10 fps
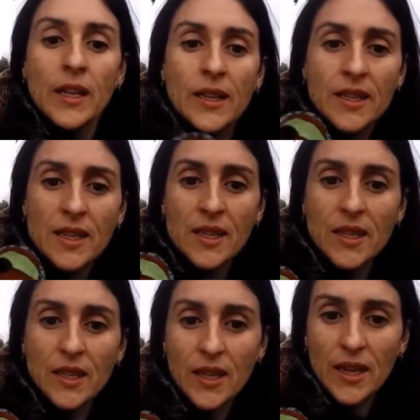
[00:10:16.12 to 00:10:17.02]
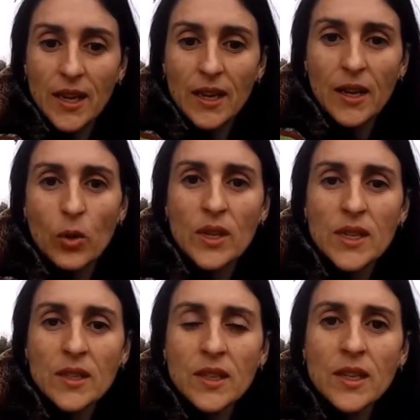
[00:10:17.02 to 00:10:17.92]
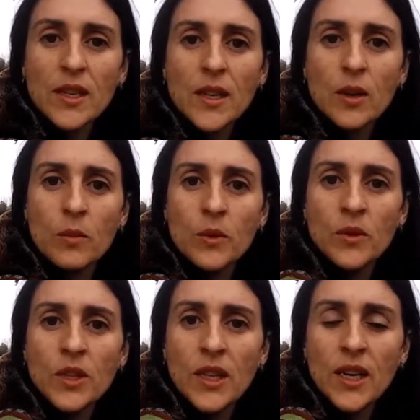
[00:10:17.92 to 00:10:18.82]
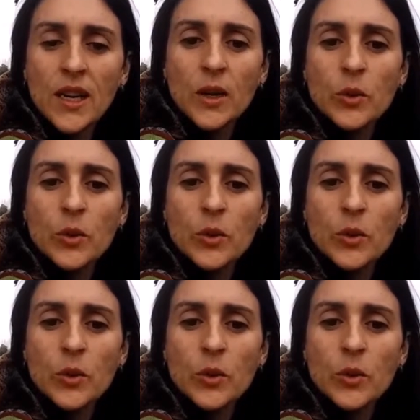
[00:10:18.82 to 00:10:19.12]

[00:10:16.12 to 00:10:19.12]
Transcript: This is the teal, Eurasian teal, common teal,